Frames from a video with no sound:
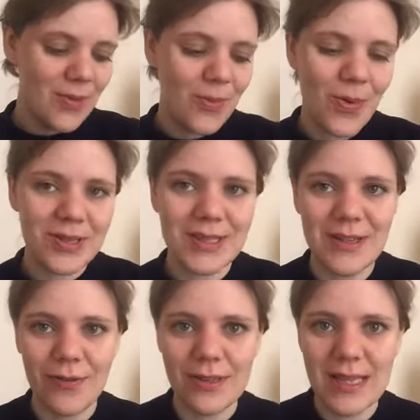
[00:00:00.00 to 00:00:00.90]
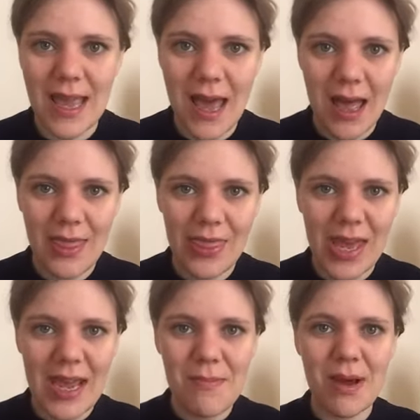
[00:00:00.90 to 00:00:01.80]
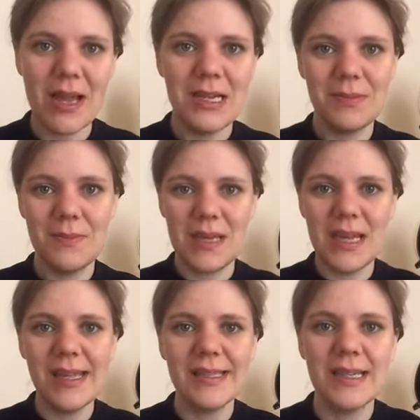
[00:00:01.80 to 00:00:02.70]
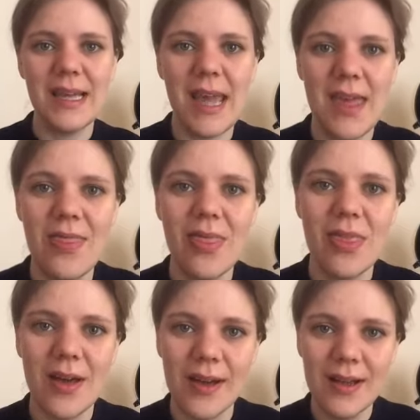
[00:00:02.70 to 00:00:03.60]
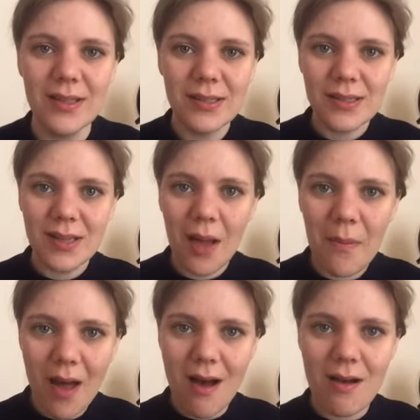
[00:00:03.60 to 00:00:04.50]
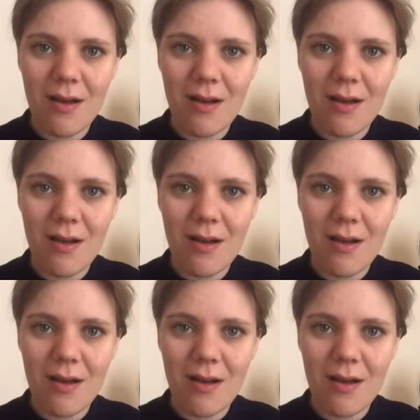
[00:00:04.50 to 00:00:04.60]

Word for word: what's the difference here? They might meet in the summer.